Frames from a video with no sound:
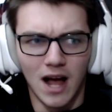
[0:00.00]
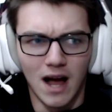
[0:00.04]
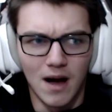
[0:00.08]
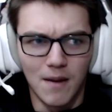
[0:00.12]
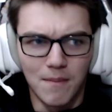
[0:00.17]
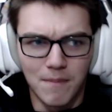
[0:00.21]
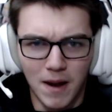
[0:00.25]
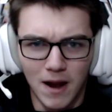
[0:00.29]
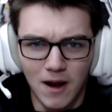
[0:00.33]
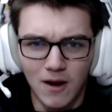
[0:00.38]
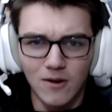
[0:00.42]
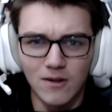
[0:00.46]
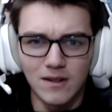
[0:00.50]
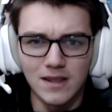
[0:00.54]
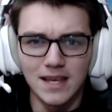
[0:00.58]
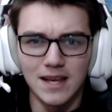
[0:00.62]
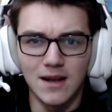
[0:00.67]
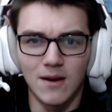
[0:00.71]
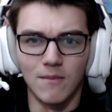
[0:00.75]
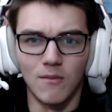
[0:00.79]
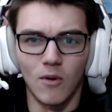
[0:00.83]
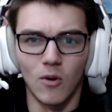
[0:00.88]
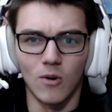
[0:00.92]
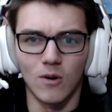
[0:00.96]
apparently
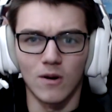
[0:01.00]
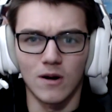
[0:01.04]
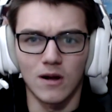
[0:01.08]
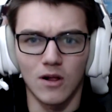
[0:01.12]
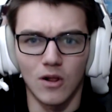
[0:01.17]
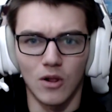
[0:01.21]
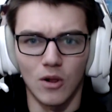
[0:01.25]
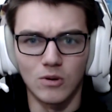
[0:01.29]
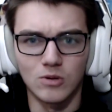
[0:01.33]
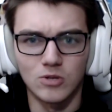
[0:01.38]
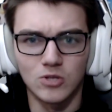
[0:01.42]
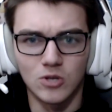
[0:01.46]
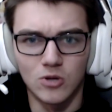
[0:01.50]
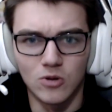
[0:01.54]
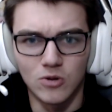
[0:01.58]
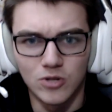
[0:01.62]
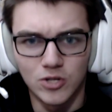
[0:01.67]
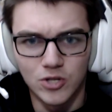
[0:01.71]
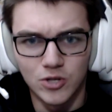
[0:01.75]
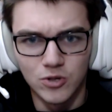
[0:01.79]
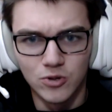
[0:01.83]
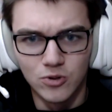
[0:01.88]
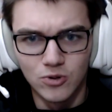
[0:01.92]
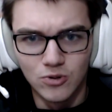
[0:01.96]
are more closer
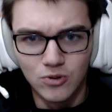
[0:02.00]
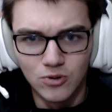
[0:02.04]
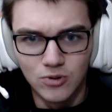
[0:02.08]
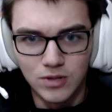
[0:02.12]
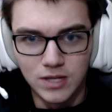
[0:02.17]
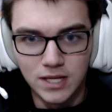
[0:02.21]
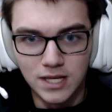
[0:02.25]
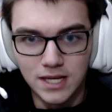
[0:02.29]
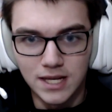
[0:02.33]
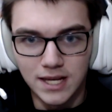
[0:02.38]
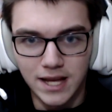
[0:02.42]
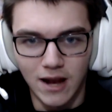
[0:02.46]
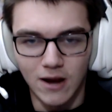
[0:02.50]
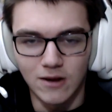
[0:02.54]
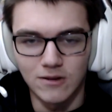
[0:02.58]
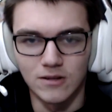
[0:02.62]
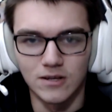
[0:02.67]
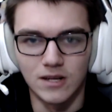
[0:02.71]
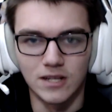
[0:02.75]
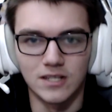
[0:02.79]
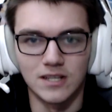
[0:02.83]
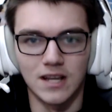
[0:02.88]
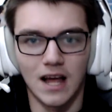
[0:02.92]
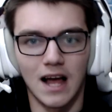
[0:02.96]
to the character
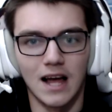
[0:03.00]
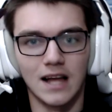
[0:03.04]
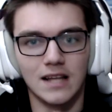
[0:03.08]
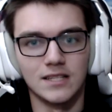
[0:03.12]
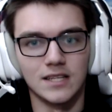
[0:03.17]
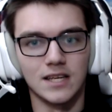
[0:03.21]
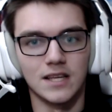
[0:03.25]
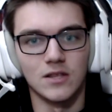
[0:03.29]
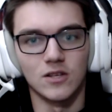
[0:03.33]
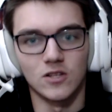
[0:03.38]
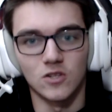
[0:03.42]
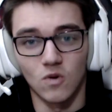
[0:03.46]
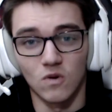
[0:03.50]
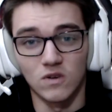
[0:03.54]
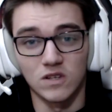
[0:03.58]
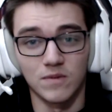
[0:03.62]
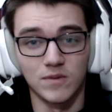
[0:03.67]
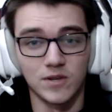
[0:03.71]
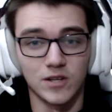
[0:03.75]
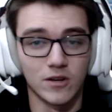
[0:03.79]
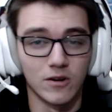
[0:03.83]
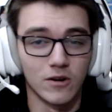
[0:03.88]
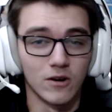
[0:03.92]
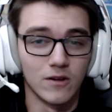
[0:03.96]
designs in the source
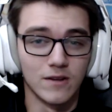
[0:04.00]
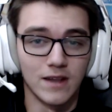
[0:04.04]
material.